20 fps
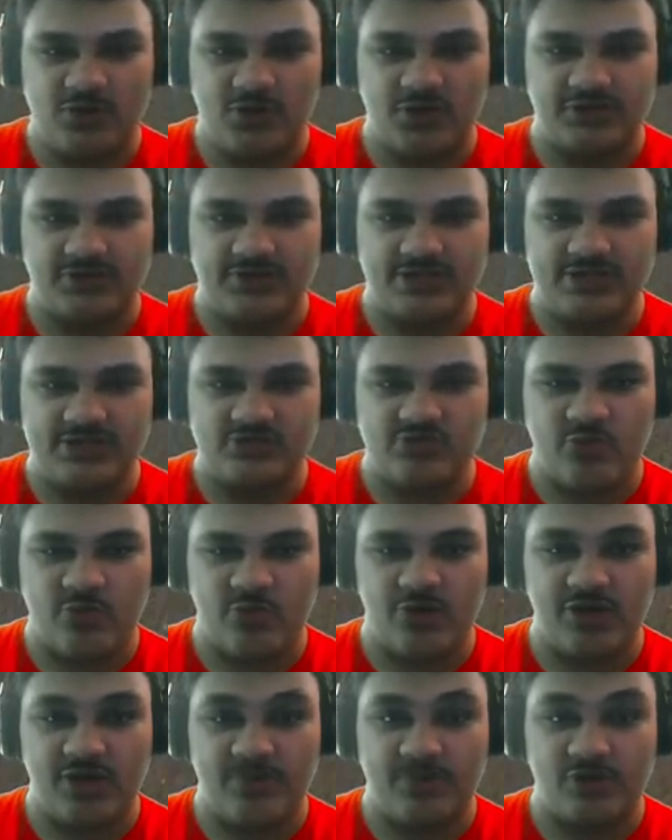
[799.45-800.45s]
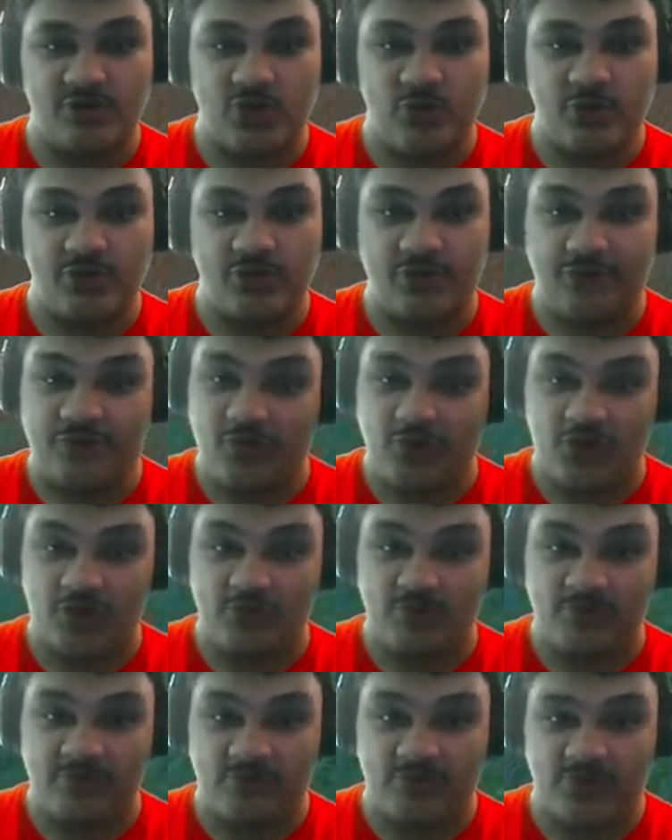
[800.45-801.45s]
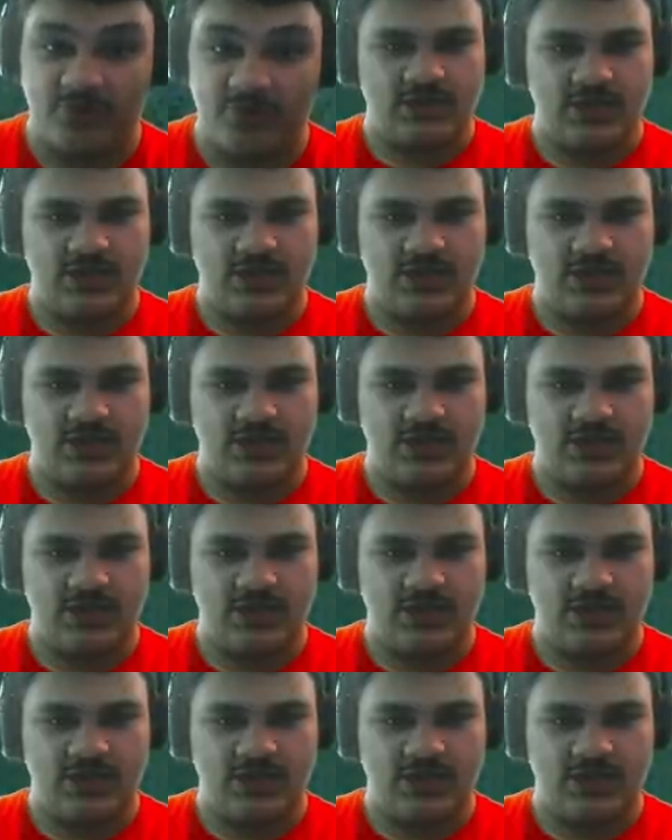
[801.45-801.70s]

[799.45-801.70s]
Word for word: Or at least we weren't able to go in the fog before.